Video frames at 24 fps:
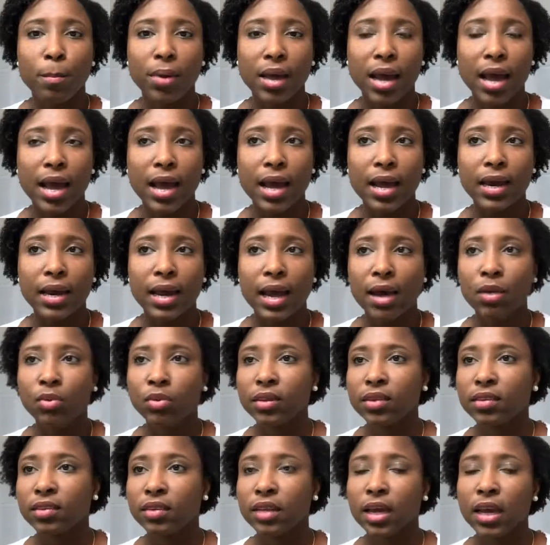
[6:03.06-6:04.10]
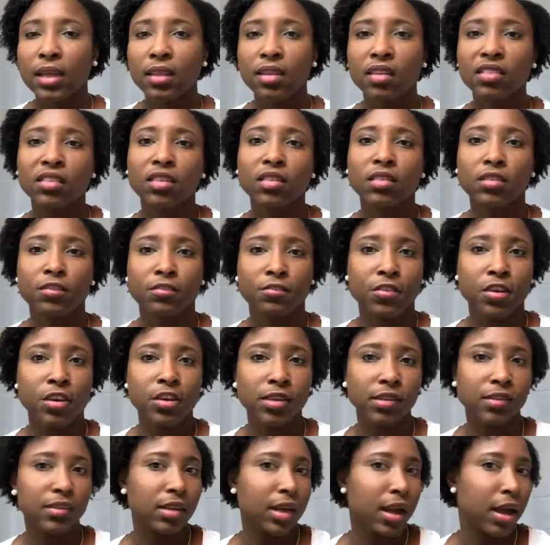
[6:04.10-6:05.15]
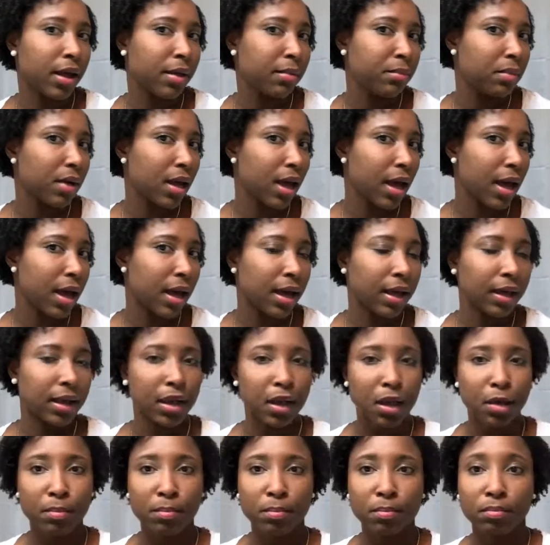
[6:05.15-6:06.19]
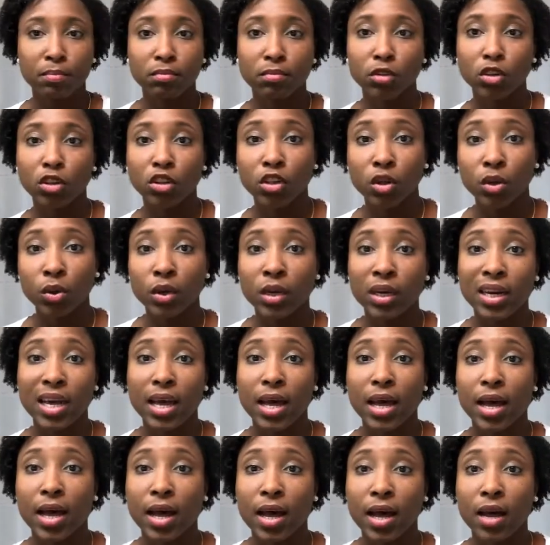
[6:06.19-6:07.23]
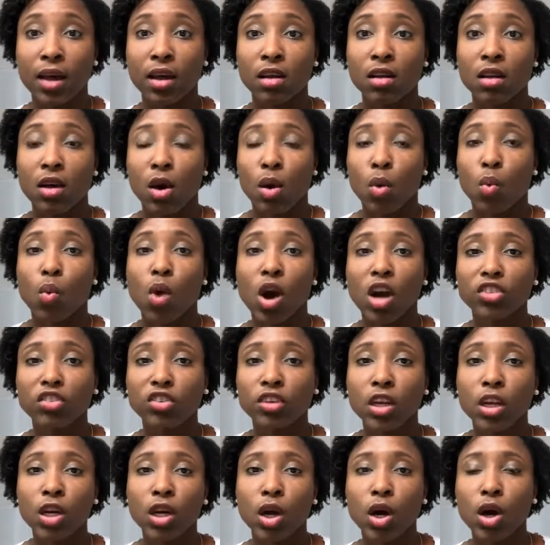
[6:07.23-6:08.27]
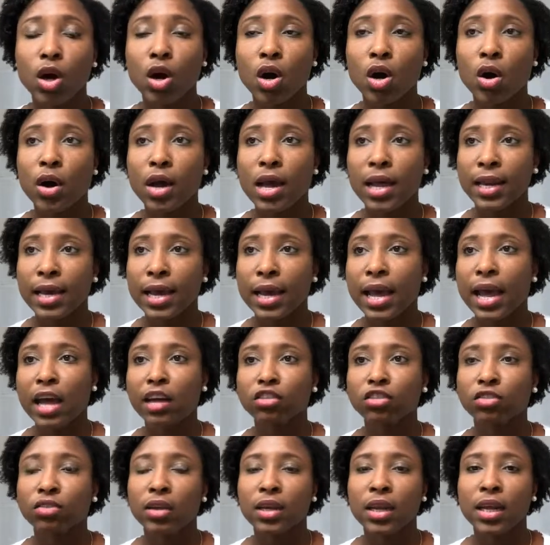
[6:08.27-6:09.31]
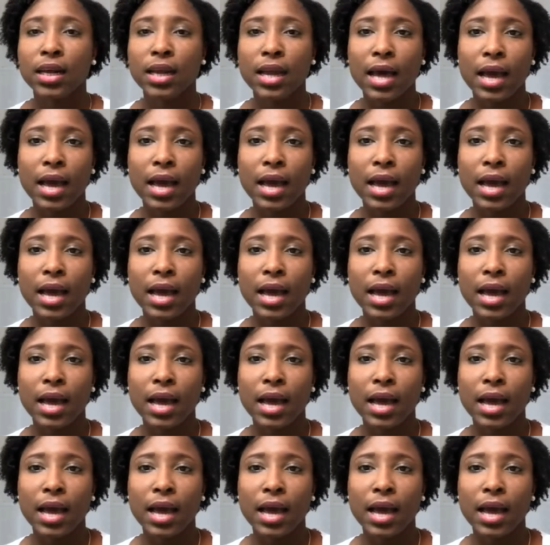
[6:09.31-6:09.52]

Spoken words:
bad. I would say this is the first time I am doing a wash and go, and I actually